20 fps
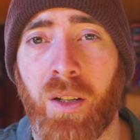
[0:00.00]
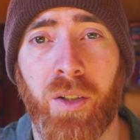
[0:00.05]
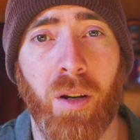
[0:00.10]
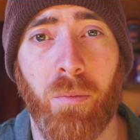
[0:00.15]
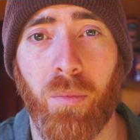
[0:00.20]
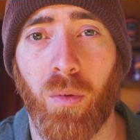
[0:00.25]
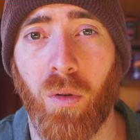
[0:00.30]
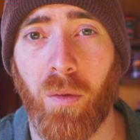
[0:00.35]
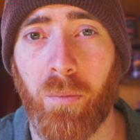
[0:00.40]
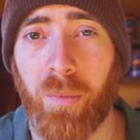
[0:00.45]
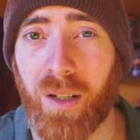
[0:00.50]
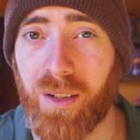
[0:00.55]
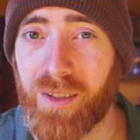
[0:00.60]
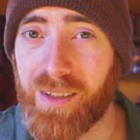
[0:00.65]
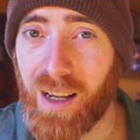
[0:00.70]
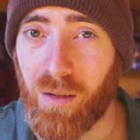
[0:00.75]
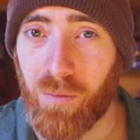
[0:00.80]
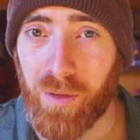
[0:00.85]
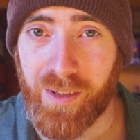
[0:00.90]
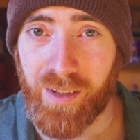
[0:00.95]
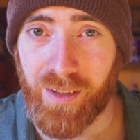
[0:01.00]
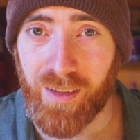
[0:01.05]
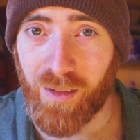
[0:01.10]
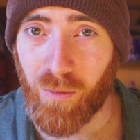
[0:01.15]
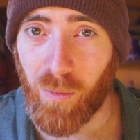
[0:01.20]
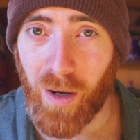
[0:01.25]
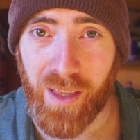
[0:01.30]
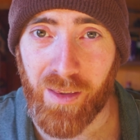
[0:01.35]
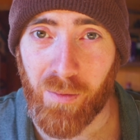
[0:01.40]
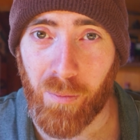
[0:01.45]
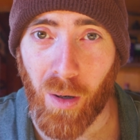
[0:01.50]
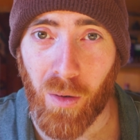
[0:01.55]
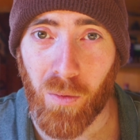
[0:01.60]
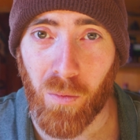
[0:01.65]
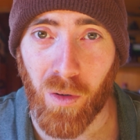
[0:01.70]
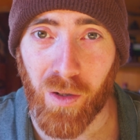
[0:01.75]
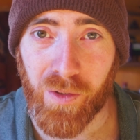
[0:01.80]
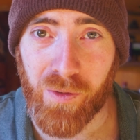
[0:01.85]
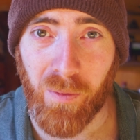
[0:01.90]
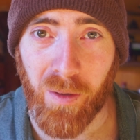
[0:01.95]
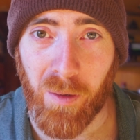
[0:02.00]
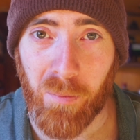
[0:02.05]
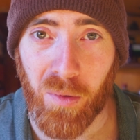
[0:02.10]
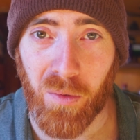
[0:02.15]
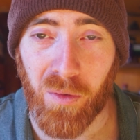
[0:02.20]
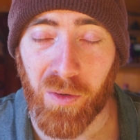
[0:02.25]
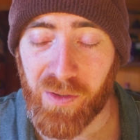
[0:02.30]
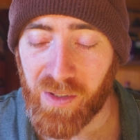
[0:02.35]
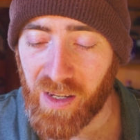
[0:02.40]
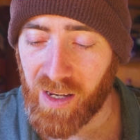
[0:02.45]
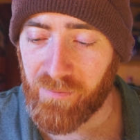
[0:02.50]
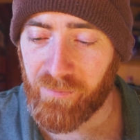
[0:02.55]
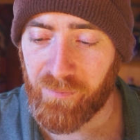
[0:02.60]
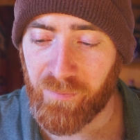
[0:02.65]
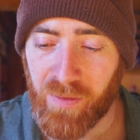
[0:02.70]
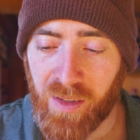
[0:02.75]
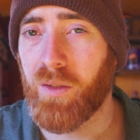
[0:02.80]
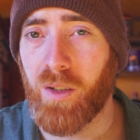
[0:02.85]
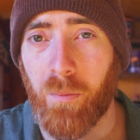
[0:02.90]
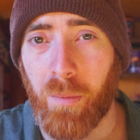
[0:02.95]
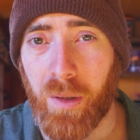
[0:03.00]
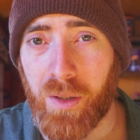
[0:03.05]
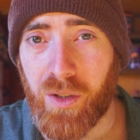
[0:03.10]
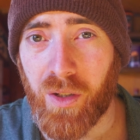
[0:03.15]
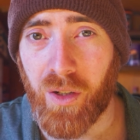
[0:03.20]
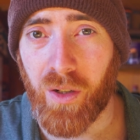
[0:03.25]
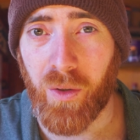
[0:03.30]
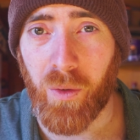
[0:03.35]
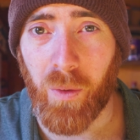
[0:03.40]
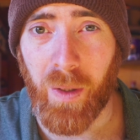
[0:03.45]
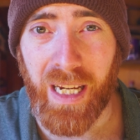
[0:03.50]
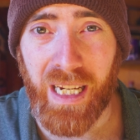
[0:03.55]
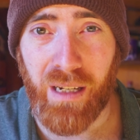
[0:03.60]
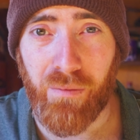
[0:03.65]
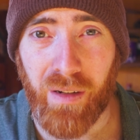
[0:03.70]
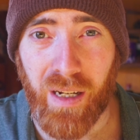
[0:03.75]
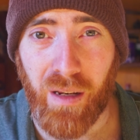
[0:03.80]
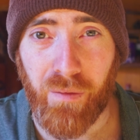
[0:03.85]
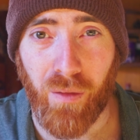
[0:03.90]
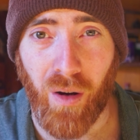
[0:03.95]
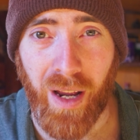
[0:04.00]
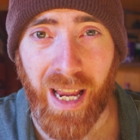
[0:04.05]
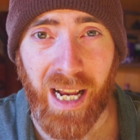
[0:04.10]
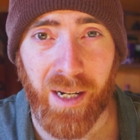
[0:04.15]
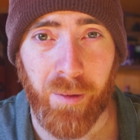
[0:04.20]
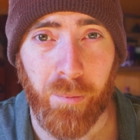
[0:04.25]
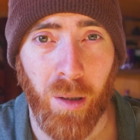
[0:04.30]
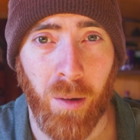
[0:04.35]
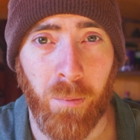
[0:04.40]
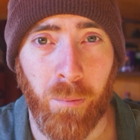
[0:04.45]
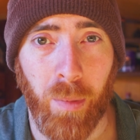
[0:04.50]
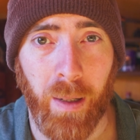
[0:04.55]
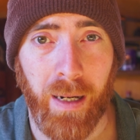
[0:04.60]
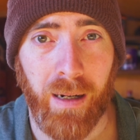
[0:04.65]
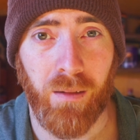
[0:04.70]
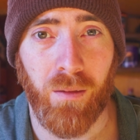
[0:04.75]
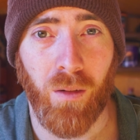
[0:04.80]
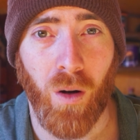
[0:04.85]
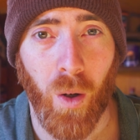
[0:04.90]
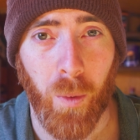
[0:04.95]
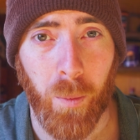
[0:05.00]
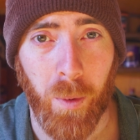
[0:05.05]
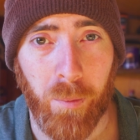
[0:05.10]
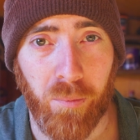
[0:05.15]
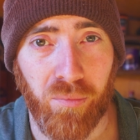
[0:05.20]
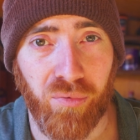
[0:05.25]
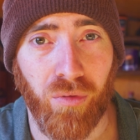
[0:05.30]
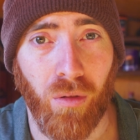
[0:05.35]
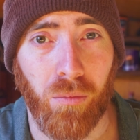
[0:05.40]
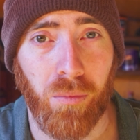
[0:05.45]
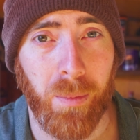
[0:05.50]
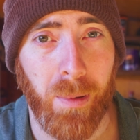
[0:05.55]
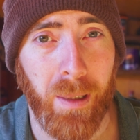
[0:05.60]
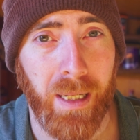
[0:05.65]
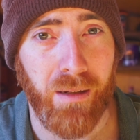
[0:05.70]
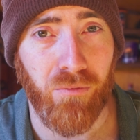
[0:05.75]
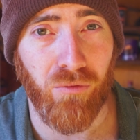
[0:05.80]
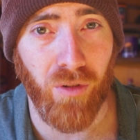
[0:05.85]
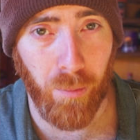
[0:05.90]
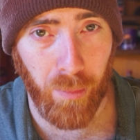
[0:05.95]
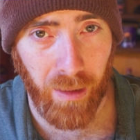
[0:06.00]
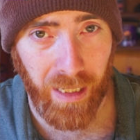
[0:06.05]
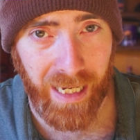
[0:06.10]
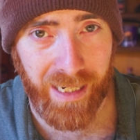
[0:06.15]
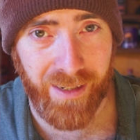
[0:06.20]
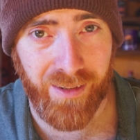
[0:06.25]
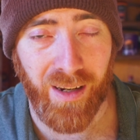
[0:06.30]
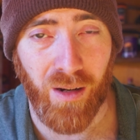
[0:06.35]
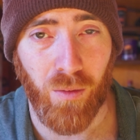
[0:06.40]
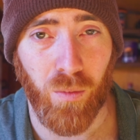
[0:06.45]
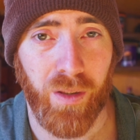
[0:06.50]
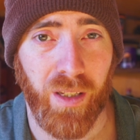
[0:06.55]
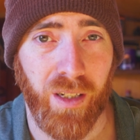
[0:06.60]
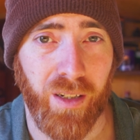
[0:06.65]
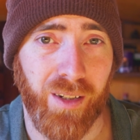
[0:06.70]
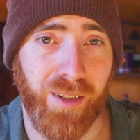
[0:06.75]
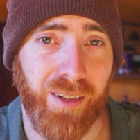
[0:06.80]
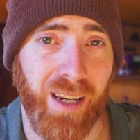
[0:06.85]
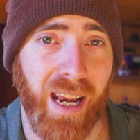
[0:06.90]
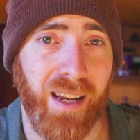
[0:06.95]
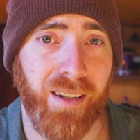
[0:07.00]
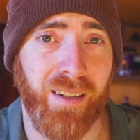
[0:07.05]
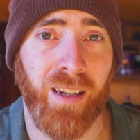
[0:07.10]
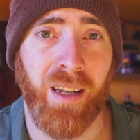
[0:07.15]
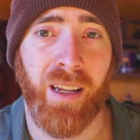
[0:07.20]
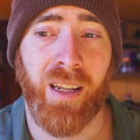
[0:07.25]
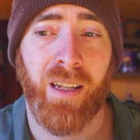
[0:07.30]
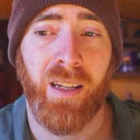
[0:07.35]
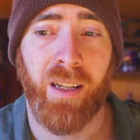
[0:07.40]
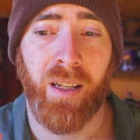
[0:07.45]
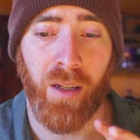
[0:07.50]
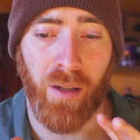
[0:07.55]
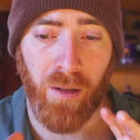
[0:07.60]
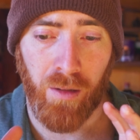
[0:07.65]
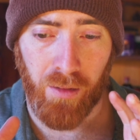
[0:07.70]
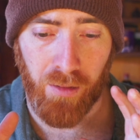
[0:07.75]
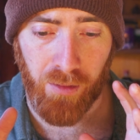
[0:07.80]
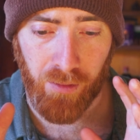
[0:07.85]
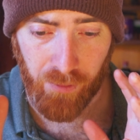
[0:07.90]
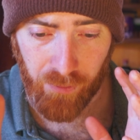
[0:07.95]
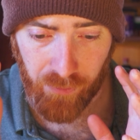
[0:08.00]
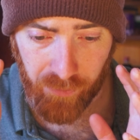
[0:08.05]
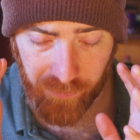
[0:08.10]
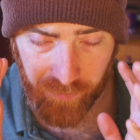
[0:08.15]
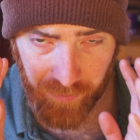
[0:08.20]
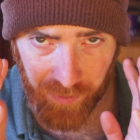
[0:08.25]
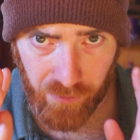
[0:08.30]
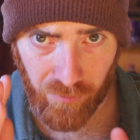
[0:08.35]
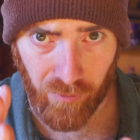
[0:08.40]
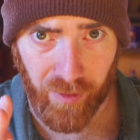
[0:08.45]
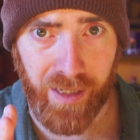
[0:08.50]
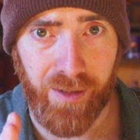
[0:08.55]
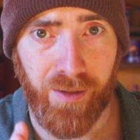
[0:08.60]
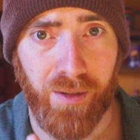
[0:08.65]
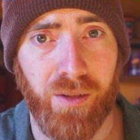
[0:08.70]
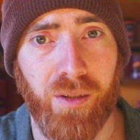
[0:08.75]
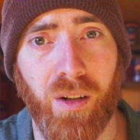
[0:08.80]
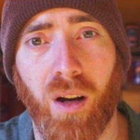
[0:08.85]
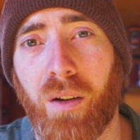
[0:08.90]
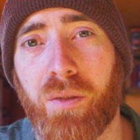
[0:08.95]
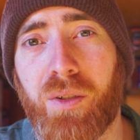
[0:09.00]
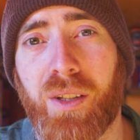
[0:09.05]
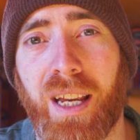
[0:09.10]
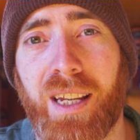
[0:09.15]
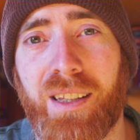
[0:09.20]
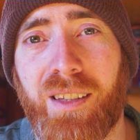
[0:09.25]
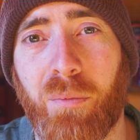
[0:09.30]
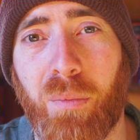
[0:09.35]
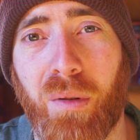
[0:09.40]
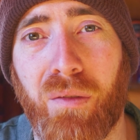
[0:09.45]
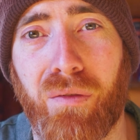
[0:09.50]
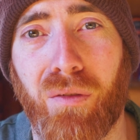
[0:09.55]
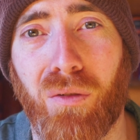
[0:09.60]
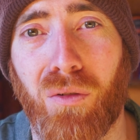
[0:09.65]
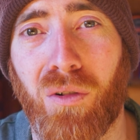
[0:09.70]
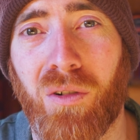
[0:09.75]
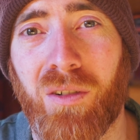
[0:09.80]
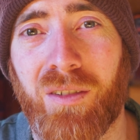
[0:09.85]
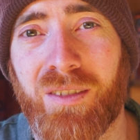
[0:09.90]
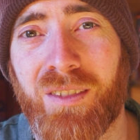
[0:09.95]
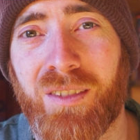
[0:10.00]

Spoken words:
Number one, because that was the way the boat was when I bought it. Number two, even if I had a pump out, I would probably replace it with a cassette for the reasons that I've stated before.